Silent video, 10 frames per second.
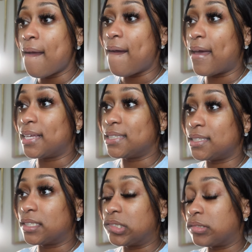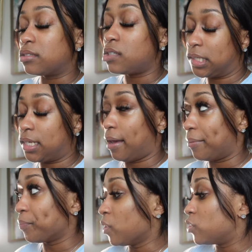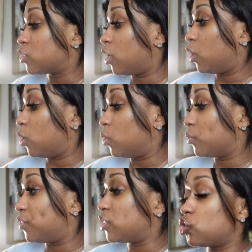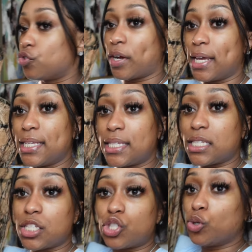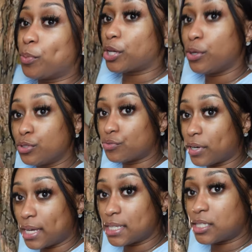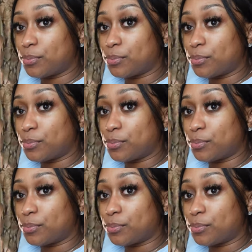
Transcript: as yeah so this dress is a super cute dress